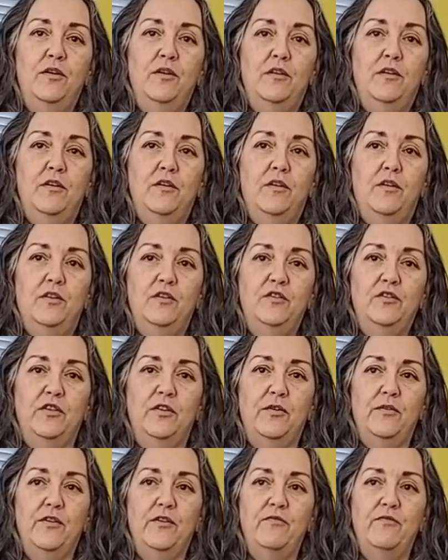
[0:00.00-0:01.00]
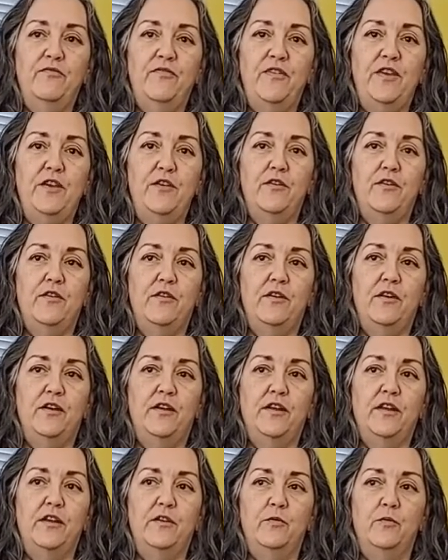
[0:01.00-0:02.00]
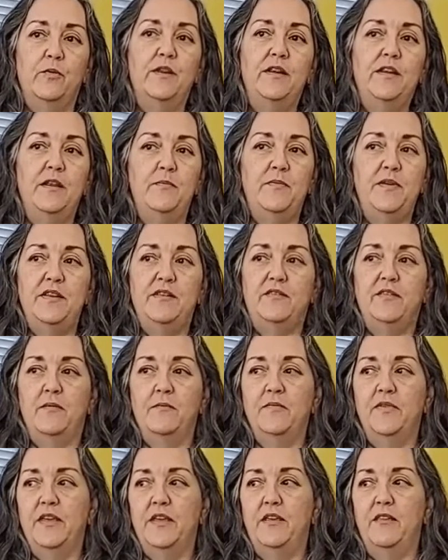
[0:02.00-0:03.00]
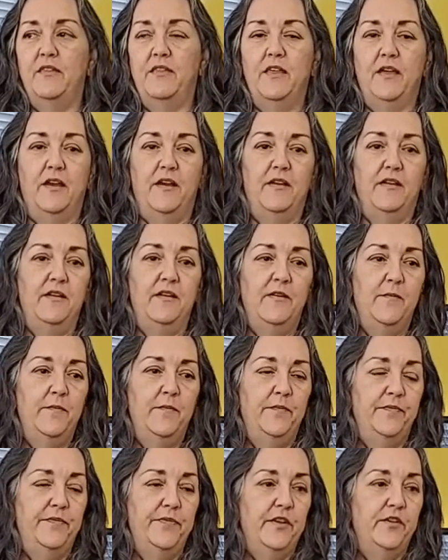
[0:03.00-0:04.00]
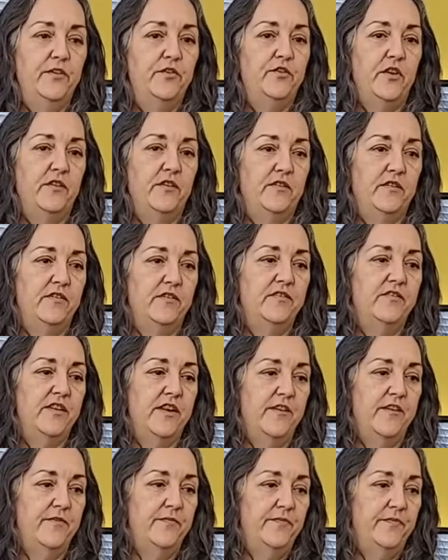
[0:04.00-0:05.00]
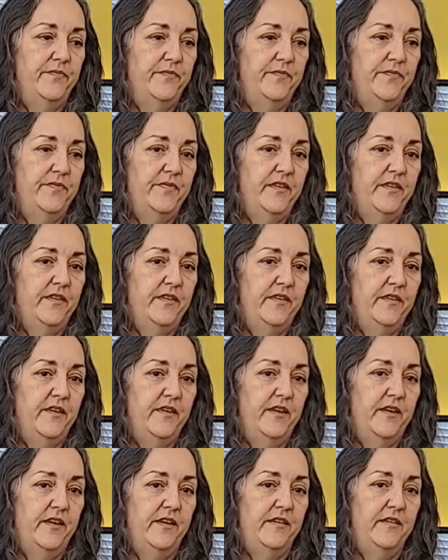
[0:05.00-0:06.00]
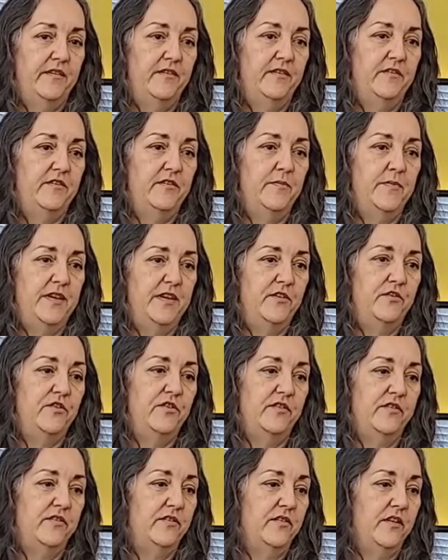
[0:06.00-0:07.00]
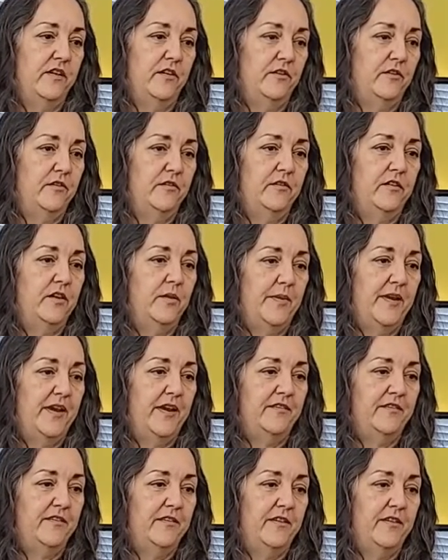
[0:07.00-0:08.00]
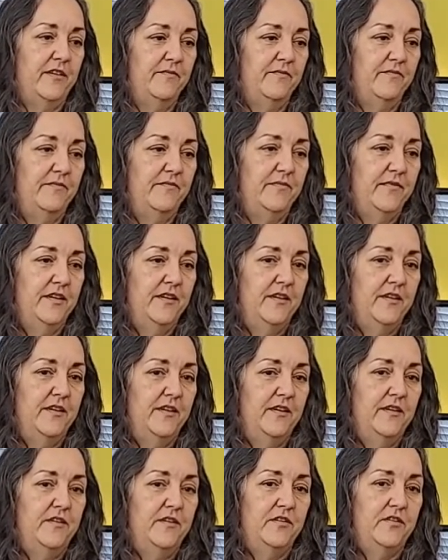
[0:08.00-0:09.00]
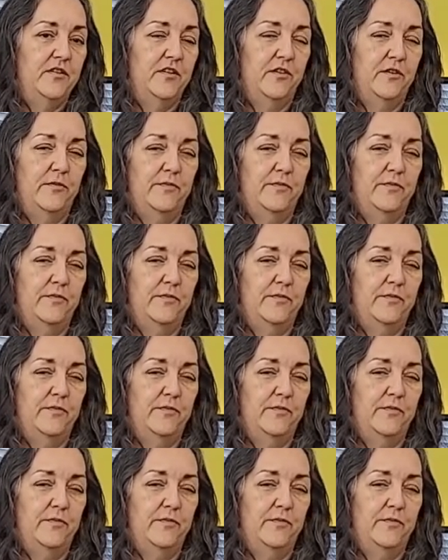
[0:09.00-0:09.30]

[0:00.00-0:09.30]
also that fear can really be something that shuts us down and diminishes our capacity. So